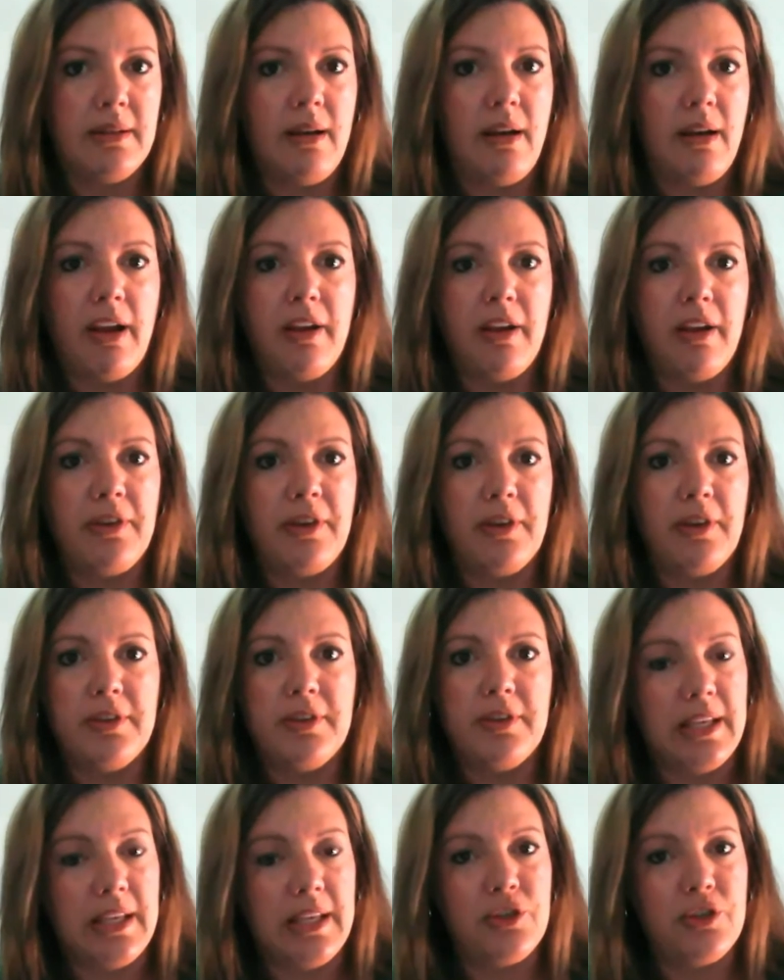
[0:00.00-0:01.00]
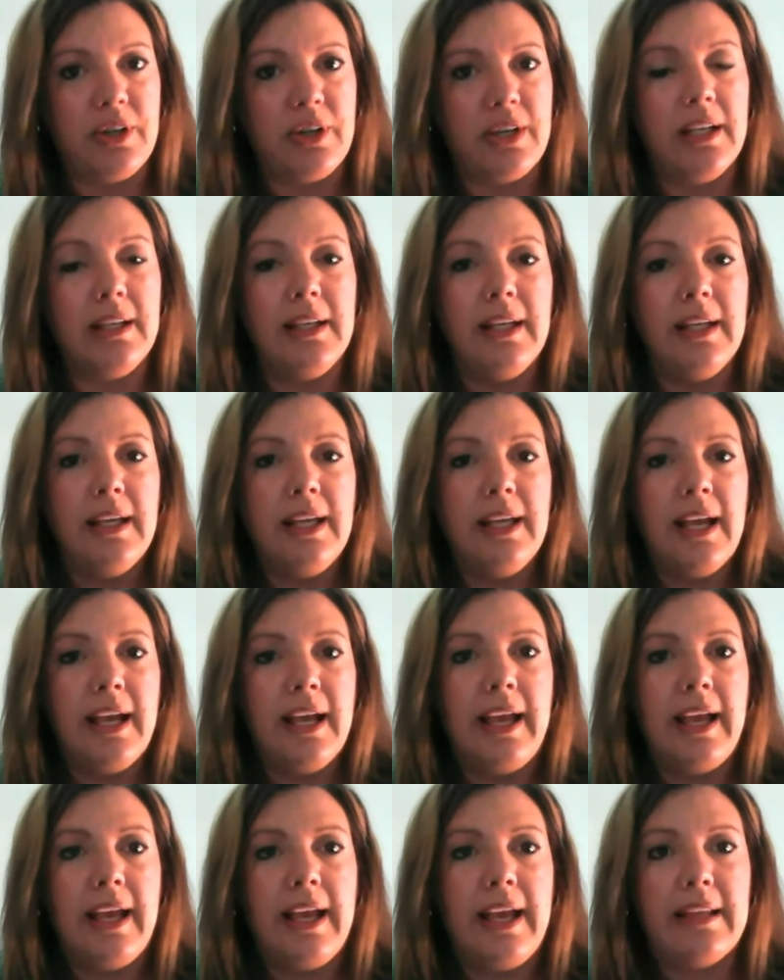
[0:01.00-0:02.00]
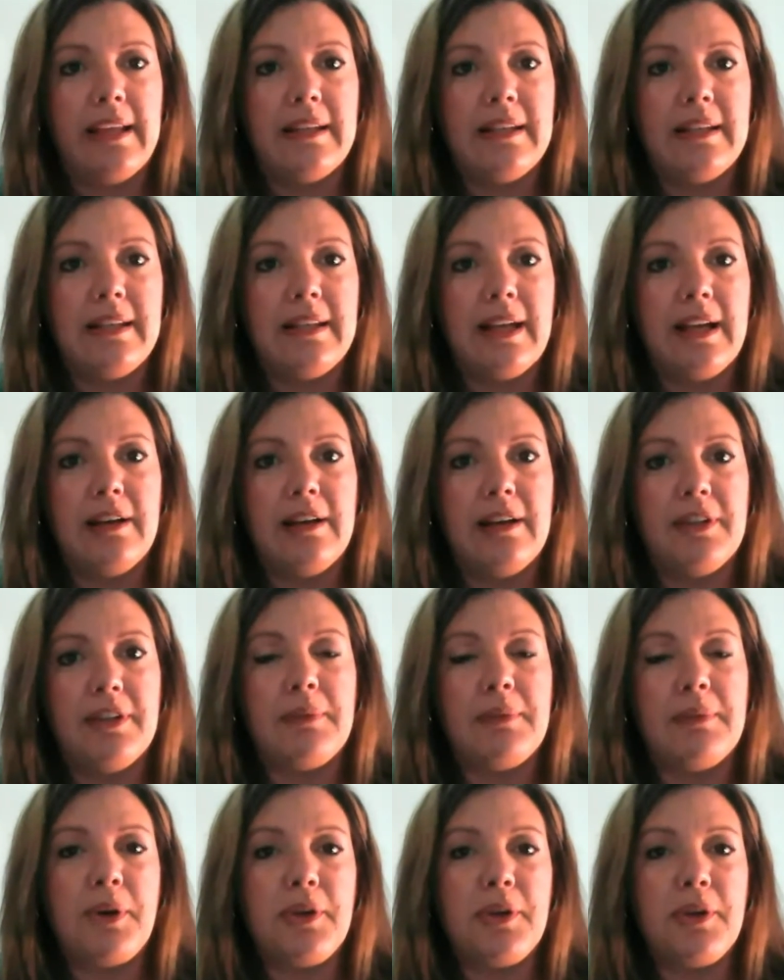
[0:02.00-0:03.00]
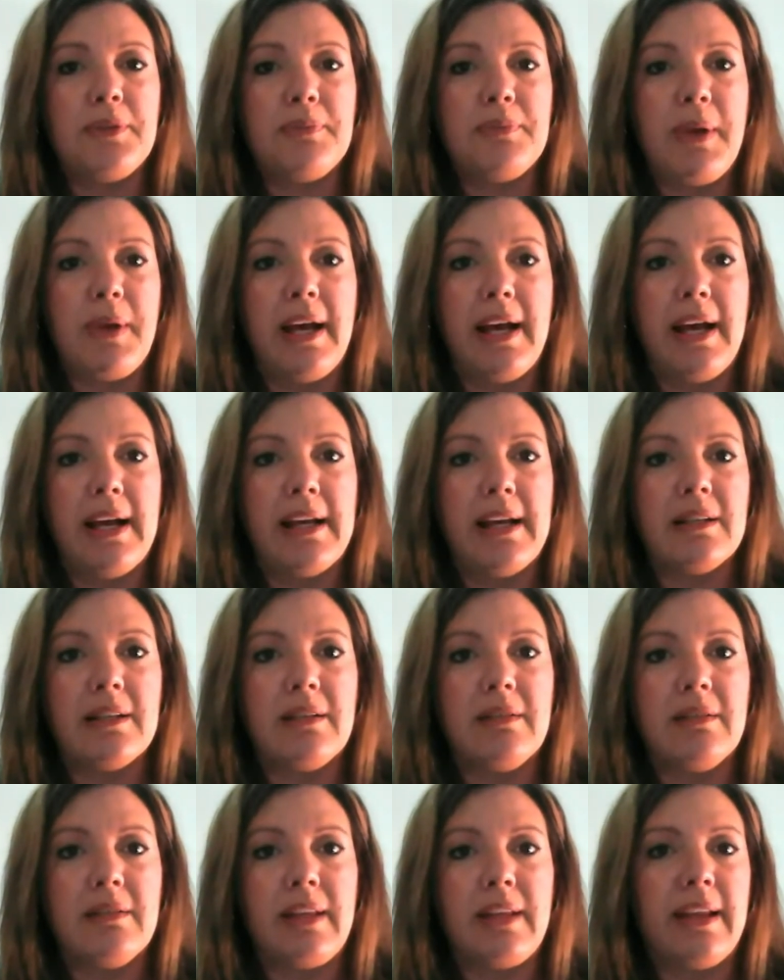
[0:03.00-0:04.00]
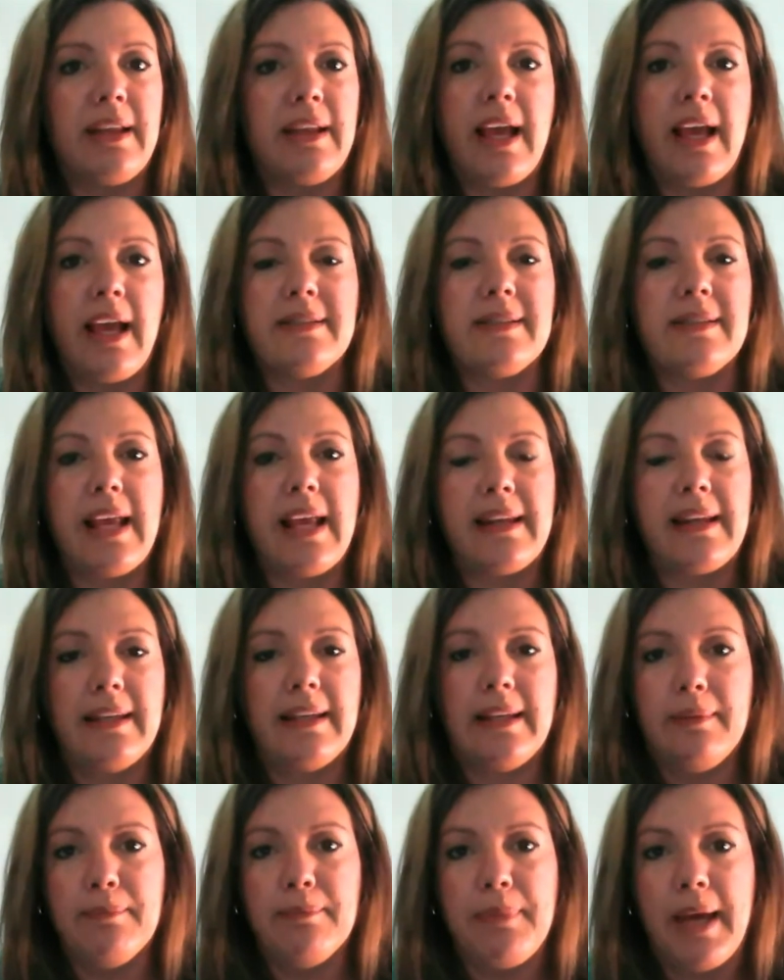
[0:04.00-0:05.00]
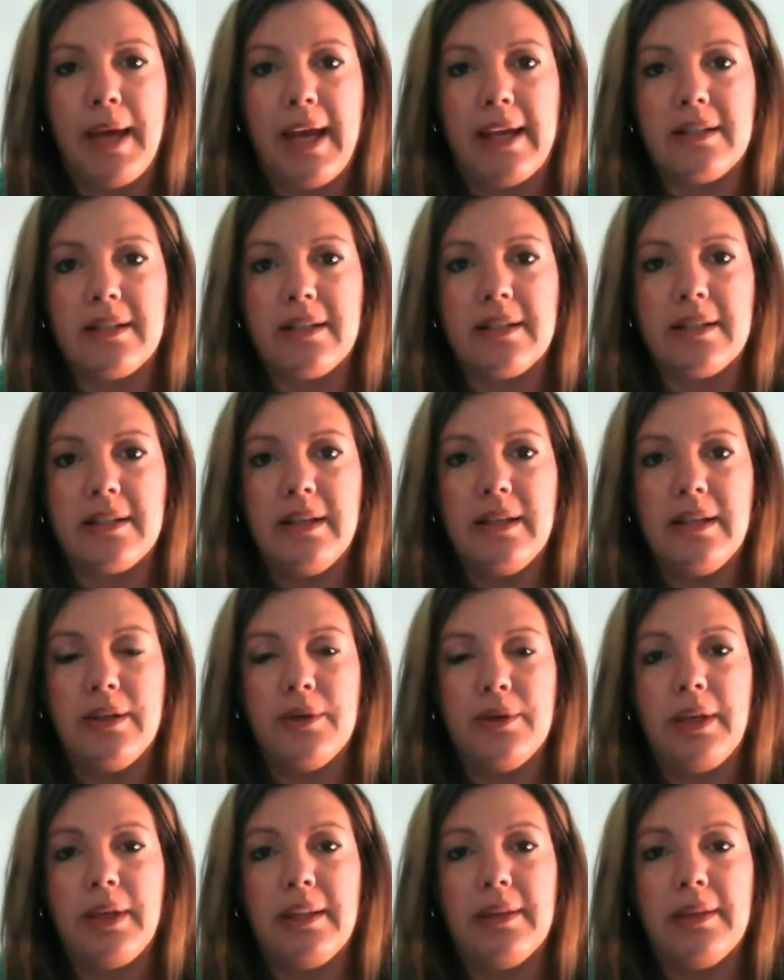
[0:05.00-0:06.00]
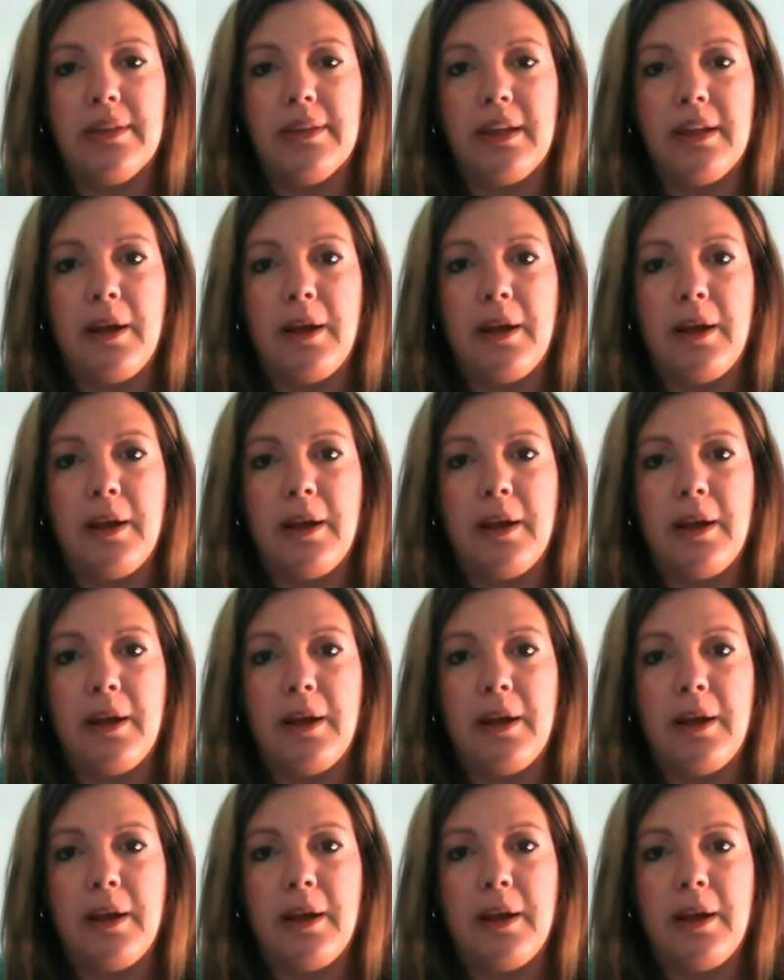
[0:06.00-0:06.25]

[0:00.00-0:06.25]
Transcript: iPhone centric, and for the most part, that hasn't had an impact with